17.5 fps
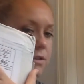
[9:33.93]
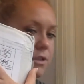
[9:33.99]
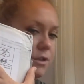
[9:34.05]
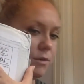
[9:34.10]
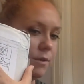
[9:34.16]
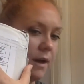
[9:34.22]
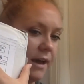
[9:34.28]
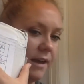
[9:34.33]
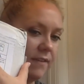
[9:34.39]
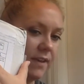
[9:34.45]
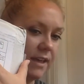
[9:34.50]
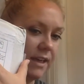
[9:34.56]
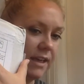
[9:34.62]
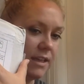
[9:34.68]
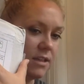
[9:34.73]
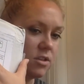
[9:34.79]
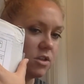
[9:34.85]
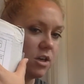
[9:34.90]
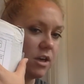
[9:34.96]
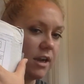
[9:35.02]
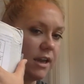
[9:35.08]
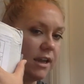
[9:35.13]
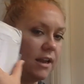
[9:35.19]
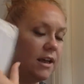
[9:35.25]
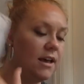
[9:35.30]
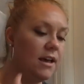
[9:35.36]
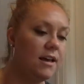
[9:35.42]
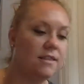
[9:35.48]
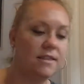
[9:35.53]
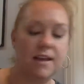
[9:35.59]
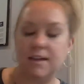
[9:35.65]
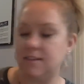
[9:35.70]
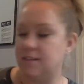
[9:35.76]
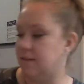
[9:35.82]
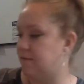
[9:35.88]
do Ivy Kids Crate.
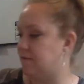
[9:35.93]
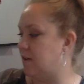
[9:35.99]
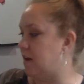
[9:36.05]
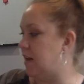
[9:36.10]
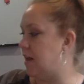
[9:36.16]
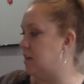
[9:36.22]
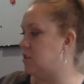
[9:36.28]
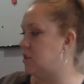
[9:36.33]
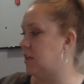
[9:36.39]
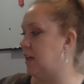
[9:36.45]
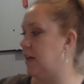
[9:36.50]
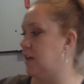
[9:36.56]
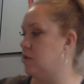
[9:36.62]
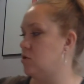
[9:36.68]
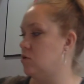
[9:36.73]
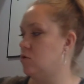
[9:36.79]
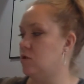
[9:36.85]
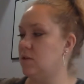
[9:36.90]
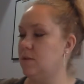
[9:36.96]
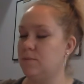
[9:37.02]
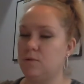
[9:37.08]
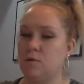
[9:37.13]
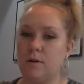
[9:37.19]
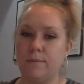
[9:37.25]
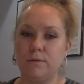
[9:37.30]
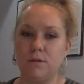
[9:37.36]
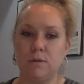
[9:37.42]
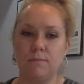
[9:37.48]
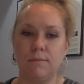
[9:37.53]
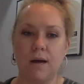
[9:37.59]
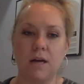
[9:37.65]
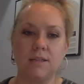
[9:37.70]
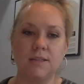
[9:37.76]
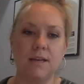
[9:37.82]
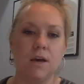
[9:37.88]
That's a fun educational subscription
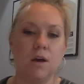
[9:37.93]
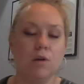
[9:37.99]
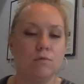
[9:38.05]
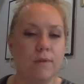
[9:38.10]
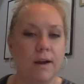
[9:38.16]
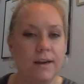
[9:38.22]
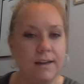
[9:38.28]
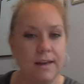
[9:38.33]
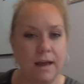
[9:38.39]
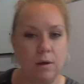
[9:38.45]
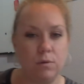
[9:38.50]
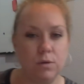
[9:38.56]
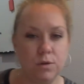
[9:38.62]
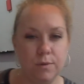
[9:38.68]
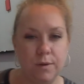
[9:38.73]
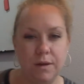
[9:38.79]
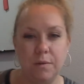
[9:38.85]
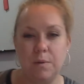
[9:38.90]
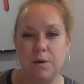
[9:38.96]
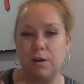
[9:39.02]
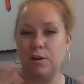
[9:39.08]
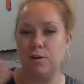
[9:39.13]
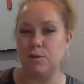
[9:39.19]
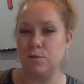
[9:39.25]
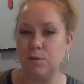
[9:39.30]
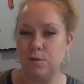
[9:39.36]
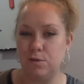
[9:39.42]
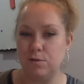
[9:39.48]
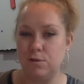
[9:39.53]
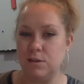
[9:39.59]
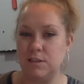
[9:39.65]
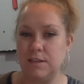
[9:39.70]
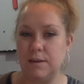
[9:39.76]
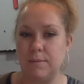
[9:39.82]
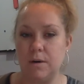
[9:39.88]
box. Right now we're doing it. We're going to do it through the
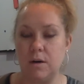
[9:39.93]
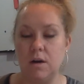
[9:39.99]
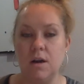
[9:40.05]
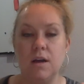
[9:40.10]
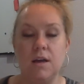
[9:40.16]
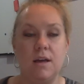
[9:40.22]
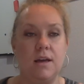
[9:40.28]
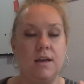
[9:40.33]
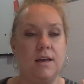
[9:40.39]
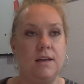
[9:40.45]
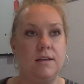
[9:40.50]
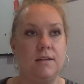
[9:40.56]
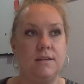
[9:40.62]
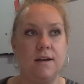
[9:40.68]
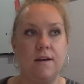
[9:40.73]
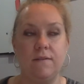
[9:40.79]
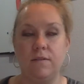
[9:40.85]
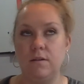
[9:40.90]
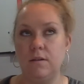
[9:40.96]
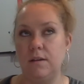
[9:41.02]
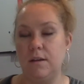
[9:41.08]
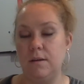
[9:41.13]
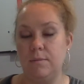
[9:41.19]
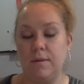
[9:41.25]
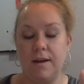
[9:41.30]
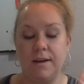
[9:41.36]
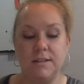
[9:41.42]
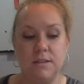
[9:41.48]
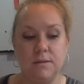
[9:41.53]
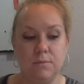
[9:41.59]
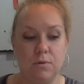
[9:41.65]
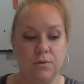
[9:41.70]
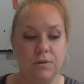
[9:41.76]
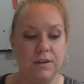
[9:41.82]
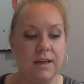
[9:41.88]
summer. It definitely applies to
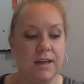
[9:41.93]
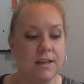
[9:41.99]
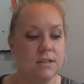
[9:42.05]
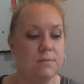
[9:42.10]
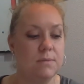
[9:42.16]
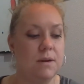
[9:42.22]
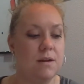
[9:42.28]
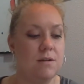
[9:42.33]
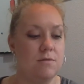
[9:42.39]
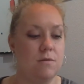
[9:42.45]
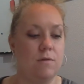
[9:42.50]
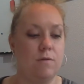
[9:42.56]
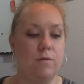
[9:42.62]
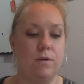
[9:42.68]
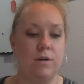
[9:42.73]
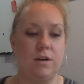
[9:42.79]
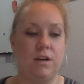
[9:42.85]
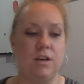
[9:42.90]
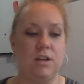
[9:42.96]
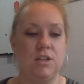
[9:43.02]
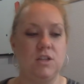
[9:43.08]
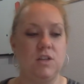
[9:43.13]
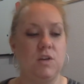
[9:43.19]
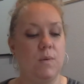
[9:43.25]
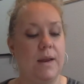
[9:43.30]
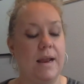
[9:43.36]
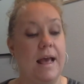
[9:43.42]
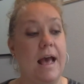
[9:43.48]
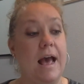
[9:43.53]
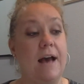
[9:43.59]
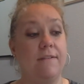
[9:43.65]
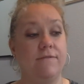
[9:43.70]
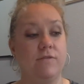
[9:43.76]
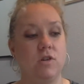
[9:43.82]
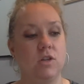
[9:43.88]
both kids, but I don't know if we're going to continue it
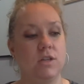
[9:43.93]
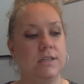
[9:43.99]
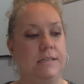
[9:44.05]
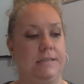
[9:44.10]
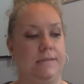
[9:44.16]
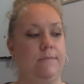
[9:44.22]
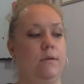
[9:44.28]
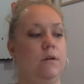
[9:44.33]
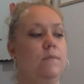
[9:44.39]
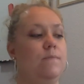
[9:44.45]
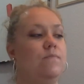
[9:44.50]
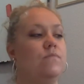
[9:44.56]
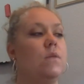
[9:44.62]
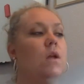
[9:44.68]
after the summer.